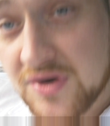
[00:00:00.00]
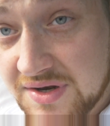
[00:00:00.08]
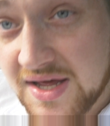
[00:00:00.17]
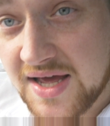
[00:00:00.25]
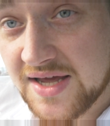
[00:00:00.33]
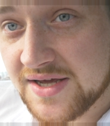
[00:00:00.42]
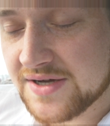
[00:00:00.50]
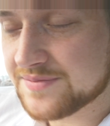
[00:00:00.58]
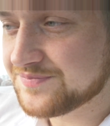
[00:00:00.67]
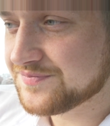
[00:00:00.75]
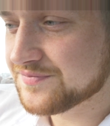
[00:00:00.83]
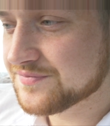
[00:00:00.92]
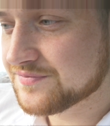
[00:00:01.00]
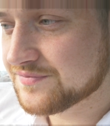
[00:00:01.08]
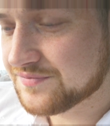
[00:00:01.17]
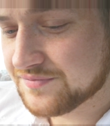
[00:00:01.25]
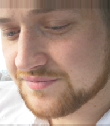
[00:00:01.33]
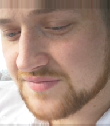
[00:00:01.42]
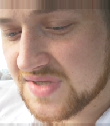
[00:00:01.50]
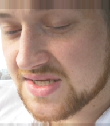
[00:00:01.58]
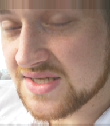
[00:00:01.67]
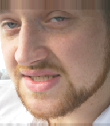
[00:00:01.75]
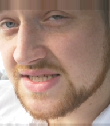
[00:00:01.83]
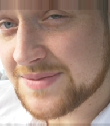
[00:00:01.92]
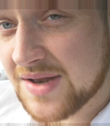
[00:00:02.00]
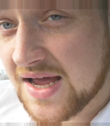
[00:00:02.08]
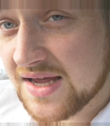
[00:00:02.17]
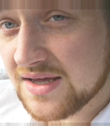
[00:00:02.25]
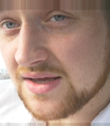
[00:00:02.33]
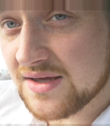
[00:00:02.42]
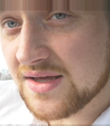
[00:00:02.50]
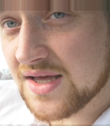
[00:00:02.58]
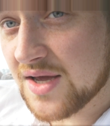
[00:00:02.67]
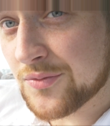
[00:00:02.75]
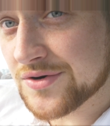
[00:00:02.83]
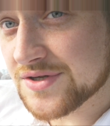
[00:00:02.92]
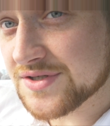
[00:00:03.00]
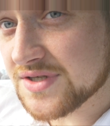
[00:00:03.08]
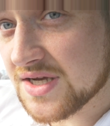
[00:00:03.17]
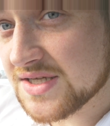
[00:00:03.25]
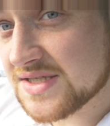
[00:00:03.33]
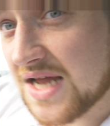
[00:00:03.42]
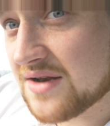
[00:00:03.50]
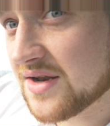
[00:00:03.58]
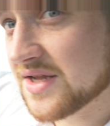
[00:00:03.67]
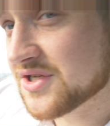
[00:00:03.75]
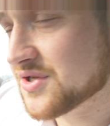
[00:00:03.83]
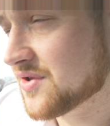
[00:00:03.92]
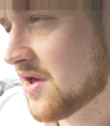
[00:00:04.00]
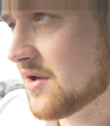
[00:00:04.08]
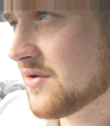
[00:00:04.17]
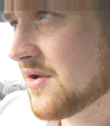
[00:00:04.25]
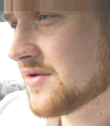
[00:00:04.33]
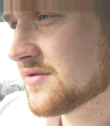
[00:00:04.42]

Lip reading: Monday. It didn't seem like it was a standard issue there.